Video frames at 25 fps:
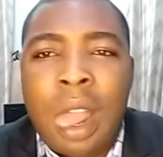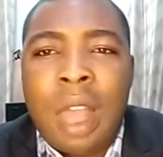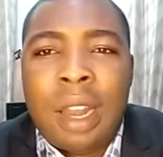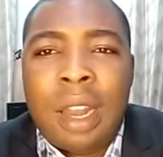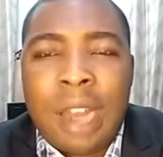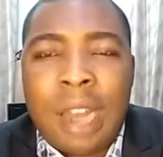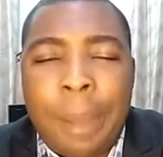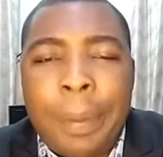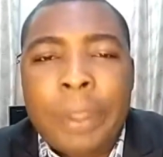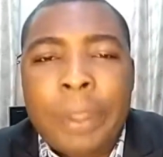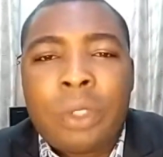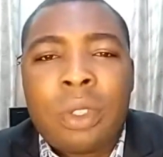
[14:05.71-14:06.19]

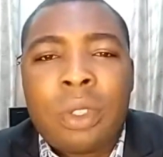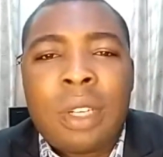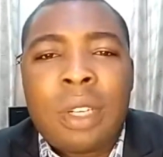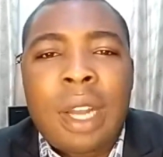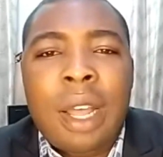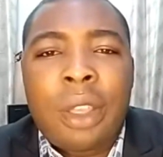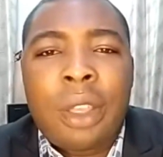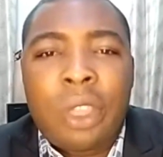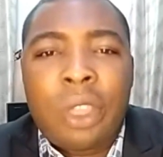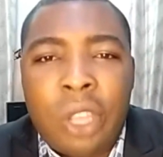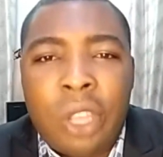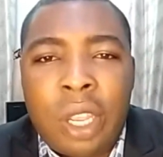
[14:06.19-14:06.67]
That
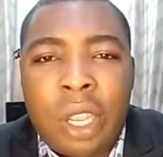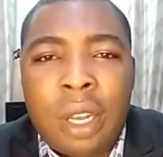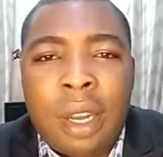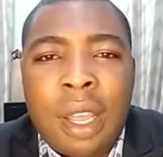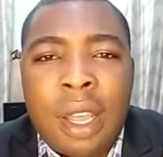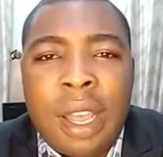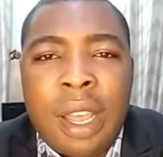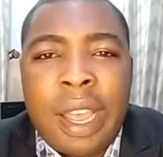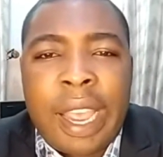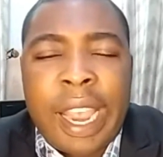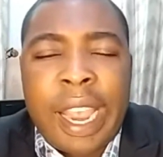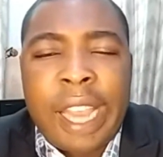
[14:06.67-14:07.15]
particular thing
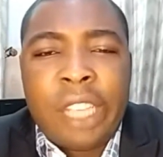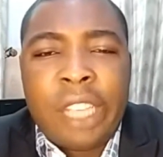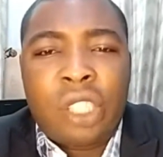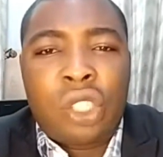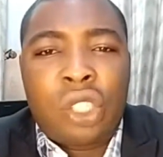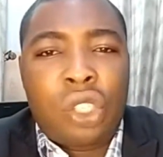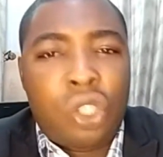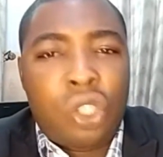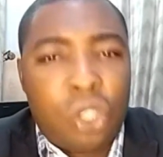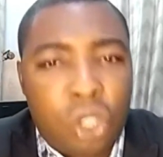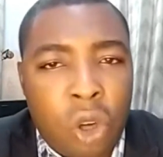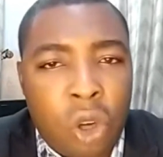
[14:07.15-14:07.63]
is
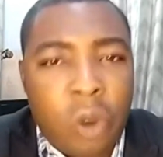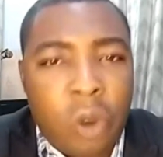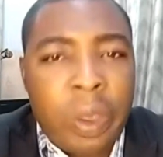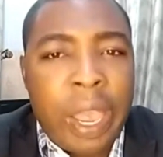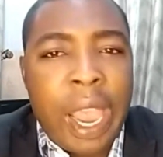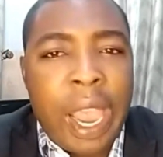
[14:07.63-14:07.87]
strong